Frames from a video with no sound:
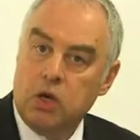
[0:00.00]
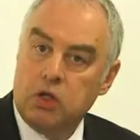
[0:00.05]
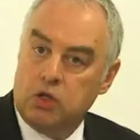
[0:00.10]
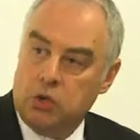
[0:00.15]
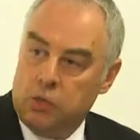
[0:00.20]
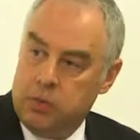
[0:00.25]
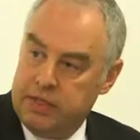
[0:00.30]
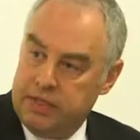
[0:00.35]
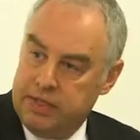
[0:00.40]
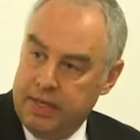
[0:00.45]
So
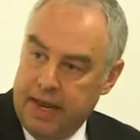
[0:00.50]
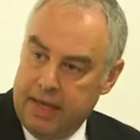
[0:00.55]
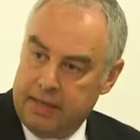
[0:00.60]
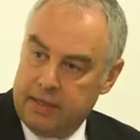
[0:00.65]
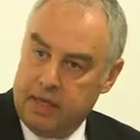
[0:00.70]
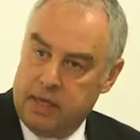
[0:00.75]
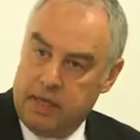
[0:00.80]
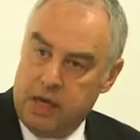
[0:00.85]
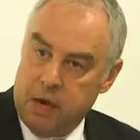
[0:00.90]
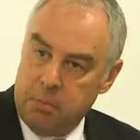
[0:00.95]
we select
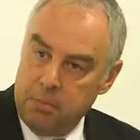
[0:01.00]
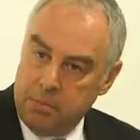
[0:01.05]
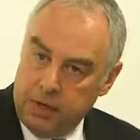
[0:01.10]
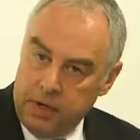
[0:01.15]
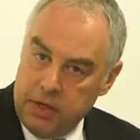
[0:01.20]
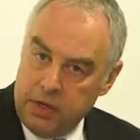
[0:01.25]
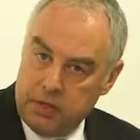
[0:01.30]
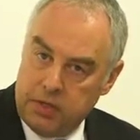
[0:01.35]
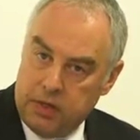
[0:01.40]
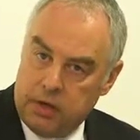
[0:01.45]
the
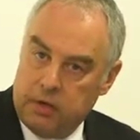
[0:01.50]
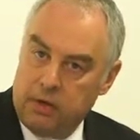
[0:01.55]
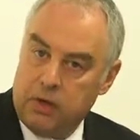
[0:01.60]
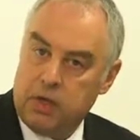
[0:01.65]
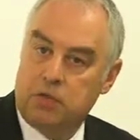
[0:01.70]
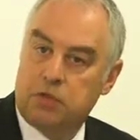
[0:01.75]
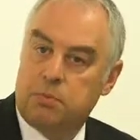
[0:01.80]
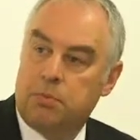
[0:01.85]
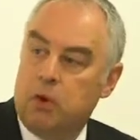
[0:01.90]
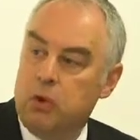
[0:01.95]
companies that are
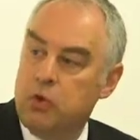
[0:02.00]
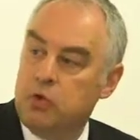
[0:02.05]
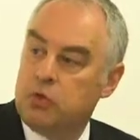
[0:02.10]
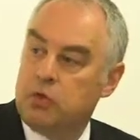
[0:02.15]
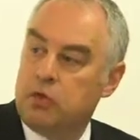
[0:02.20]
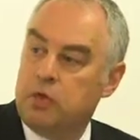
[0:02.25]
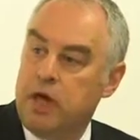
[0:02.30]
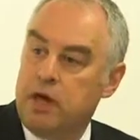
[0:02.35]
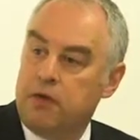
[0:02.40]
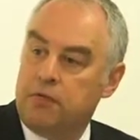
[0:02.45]
exposed
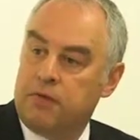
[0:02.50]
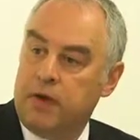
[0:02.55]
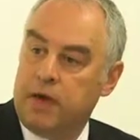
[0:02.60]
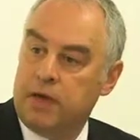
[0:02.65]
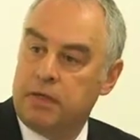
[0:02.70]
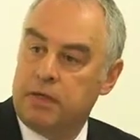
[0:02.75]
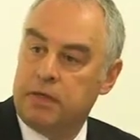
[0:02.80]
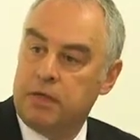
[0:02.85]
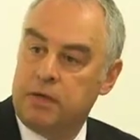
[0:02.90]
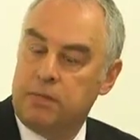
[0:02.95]
to that
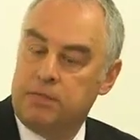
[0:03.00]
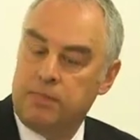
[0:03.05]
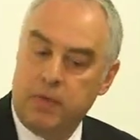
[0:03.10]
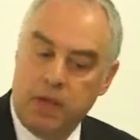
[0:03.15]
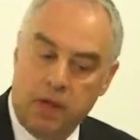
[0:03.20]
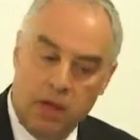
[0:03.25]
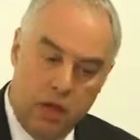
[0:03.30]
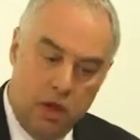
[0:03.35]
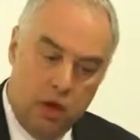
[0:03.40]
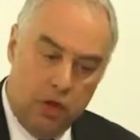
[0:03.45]
factor.
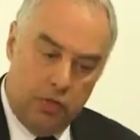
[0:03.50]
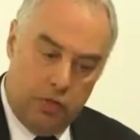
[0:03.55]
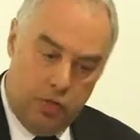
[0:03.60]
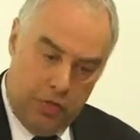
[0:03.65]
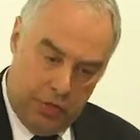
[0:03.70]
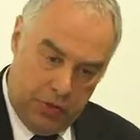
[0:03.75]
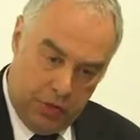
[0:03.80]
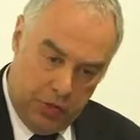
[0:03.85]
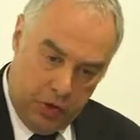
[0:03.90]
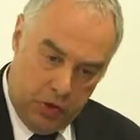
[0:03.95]
The
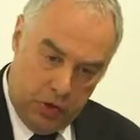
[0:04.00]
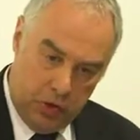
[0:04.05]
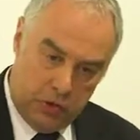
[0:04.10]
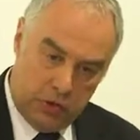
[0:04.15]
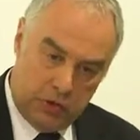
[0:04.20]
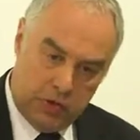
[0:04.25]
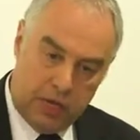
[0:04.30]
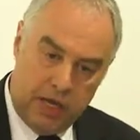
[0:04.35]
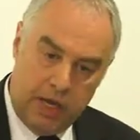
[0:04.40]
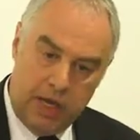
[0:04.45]
third
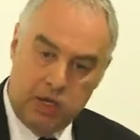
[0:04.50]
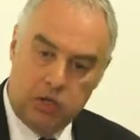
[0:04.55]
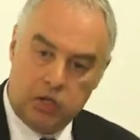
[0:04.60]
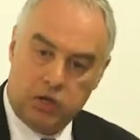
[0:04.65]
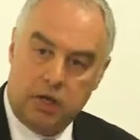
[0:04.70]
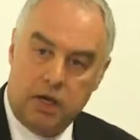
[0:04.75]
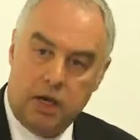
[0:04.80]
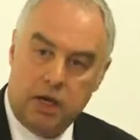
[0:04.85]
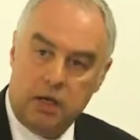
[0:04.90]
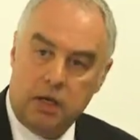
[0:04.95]

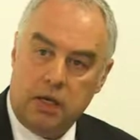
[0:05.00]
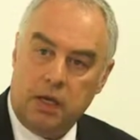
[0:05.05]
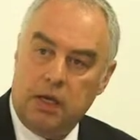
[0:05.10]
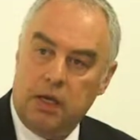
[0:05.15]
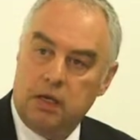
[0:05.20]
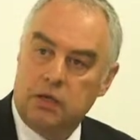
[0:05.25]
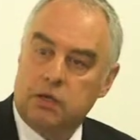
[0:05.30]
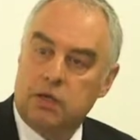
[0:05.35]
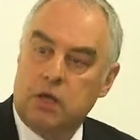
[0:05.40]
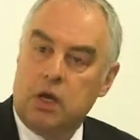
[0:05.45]
stage then
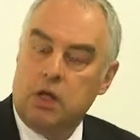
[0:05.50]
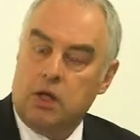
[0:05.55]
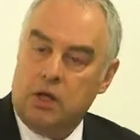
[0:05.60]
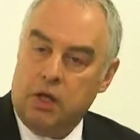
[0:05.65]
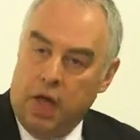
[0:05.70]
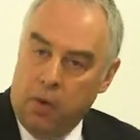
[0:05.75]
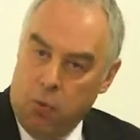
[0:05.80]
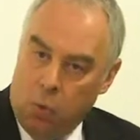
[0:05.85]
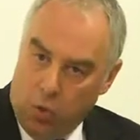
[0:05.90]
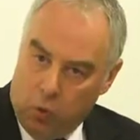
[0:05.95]
is
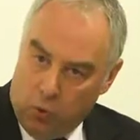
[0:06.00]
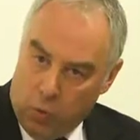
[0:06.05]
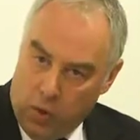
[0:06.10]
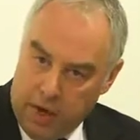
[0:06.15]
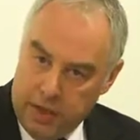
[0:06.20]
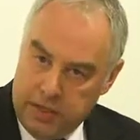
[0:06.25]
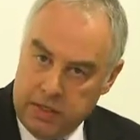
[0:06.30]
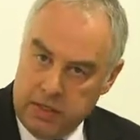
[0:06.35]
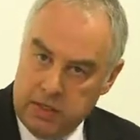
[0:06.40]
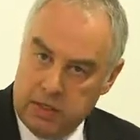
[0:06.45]
what
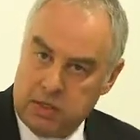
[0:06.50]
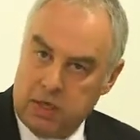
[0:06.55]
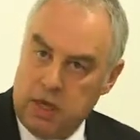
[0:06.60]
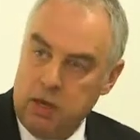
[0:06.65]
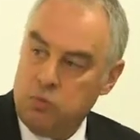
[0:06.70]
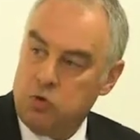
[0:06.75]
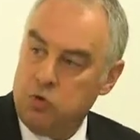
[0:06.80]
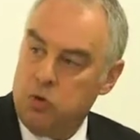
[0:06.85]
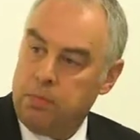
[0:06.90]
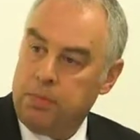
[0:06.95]
weighting
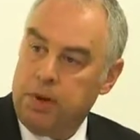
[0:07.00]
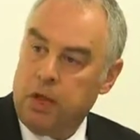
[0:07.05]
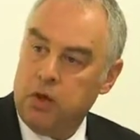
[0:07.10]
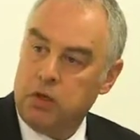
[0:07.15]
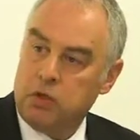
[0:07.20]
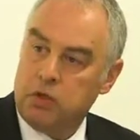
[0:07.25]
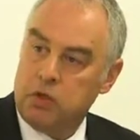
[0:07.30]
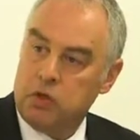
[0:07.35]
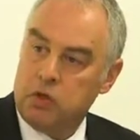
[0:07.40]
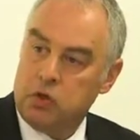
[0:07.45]
scheme do you apply
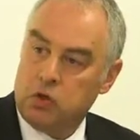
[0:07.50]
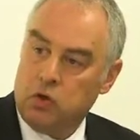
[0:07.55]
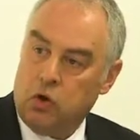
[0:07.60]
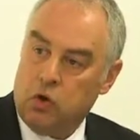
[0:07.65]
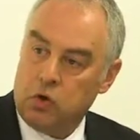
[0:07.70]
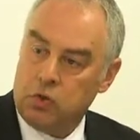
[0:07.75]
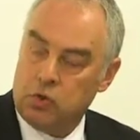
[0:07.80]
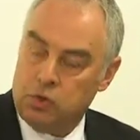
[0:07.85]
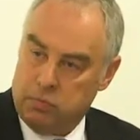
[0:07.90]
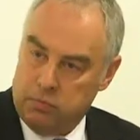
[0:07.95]
to the
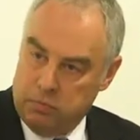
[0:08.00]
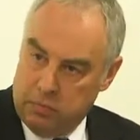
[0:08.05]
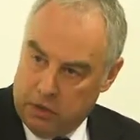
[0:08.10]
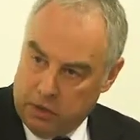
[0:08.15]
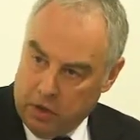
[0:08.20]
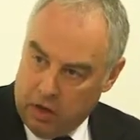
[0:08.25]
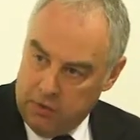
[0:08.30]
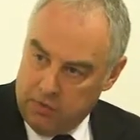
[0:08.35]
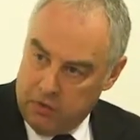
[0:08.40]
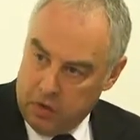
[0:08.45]
stocks?
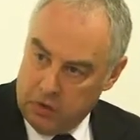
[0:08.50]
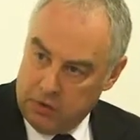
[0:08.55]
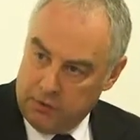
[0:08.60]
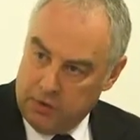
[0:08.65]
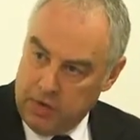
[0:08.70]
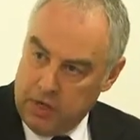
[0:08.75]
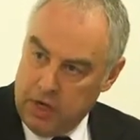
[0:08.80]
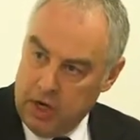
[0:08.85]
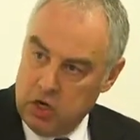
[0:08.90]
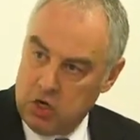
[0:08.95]

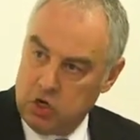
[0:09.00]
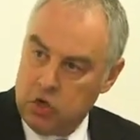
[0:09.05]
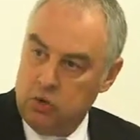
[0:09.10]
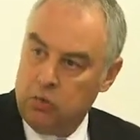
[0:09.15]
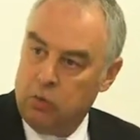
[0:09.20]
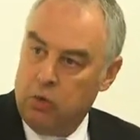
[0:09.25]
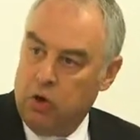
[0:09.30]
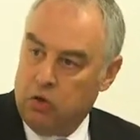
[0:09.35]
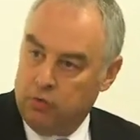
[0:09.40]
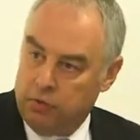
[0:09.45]

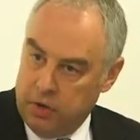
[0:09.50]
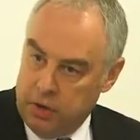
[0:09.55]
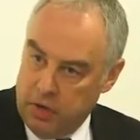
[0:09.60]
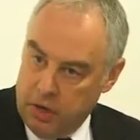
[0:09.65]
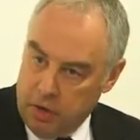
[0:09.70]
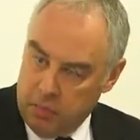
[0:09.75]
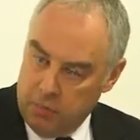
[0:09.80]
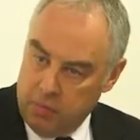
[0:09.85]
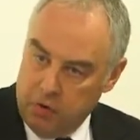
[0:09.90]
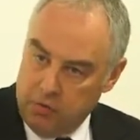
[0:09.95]
Diversification, we offer a
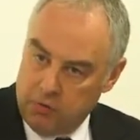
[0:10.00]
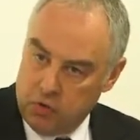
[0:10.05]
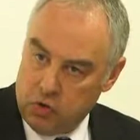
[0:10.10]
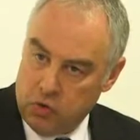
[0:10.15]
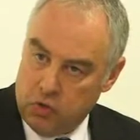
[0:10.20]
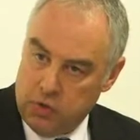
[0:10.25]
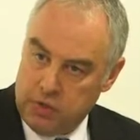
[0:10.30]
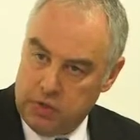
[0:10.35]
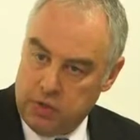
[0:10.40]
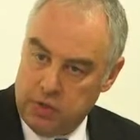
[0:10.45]
number of
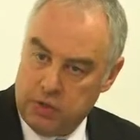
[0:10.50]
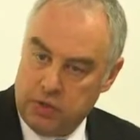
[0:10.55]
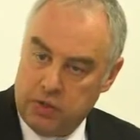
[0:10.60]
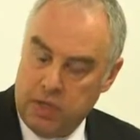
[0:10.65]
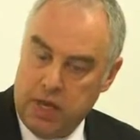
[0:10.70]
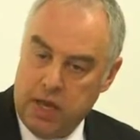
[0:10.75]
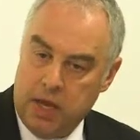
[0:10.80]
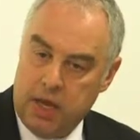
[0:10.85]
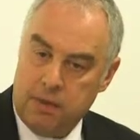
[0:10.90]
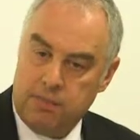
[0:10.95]
choices
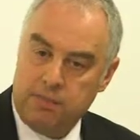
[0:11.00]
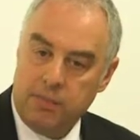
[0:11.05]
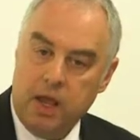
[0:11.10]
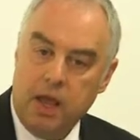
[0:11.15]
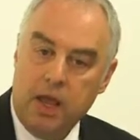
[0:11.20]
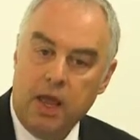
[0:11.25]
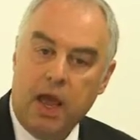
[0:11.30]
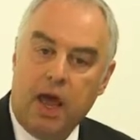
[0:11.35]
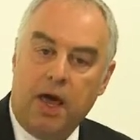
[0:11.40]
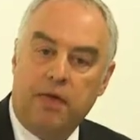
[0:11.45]
there.
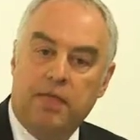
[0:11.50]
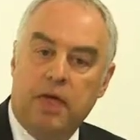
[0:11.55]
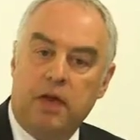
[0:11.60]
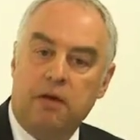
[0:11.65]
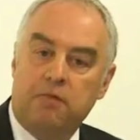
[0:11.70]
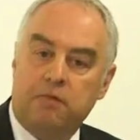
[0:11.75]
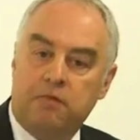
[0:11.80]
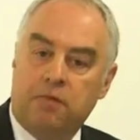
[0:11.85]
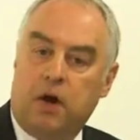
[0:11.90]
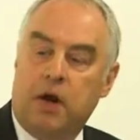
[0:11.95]
And then
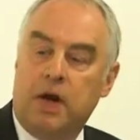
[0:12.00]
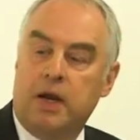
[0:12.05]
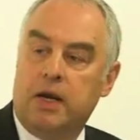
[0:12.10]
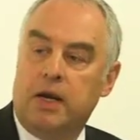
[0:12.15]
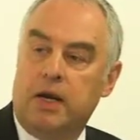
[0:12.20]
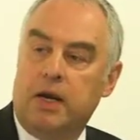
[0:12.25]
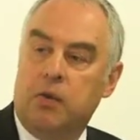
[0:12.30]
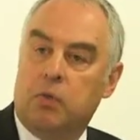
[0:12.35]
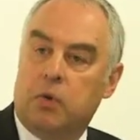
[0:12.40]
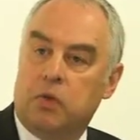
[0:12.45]

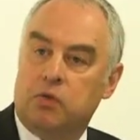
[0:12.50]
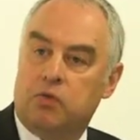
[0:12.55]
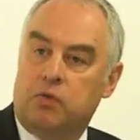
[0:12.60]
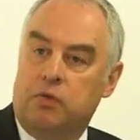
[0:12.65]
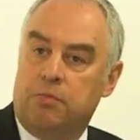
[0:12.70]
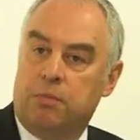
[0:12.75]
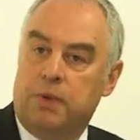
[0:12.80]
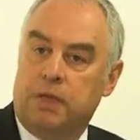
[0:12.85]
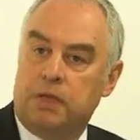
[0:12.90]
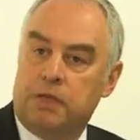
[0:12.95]
finally, once
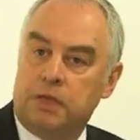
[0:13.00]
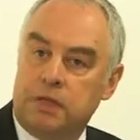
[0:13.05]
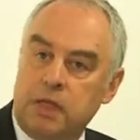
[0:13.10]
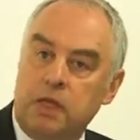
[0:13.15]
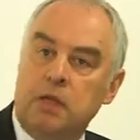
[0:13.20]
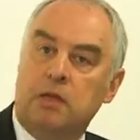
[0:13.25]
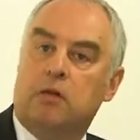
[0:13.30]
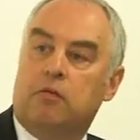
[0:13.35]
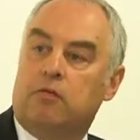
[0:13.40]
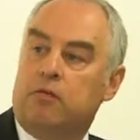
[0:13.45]
we've built
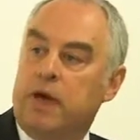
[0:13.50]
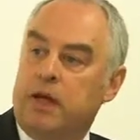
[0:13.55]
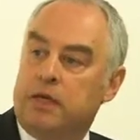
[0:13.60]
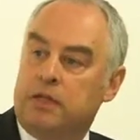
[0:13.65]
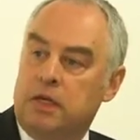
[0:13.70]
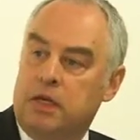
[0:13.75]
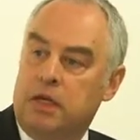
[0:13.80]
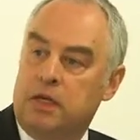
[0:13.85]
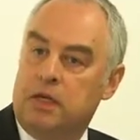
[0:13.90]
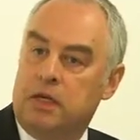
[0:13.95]
single
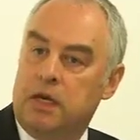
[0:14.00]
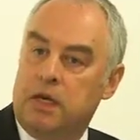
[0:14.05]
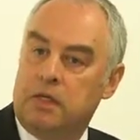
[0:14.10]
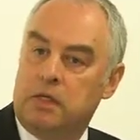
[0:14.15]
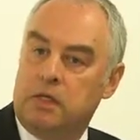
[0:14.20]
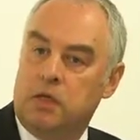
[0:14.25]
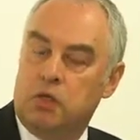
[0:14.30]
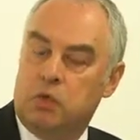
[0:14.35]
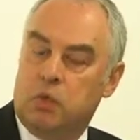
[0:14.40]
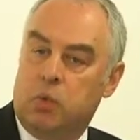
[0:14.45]
factor
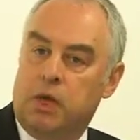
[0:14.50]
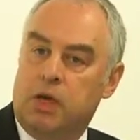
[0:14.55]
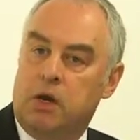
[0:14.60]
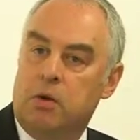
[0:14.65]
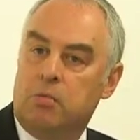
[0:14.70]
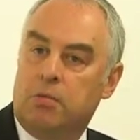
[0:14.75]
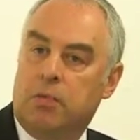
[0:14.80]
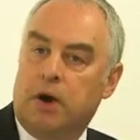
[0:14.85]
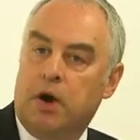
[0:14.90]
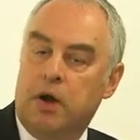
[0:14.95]
indexes, we
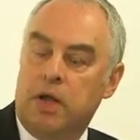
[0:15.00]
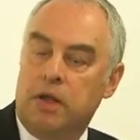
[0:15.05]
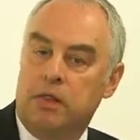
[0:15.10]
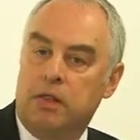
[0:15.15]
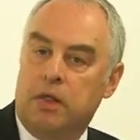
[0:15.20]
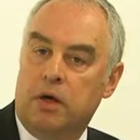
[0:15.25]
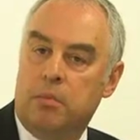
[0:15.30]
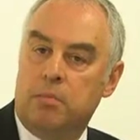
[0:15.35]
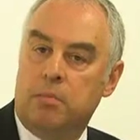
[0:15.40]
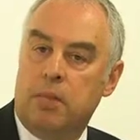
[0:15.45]
combine
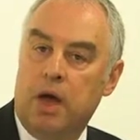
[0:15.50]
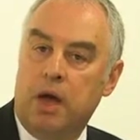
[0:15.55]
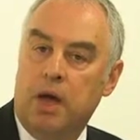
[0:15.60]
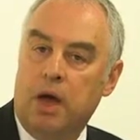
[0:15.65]
them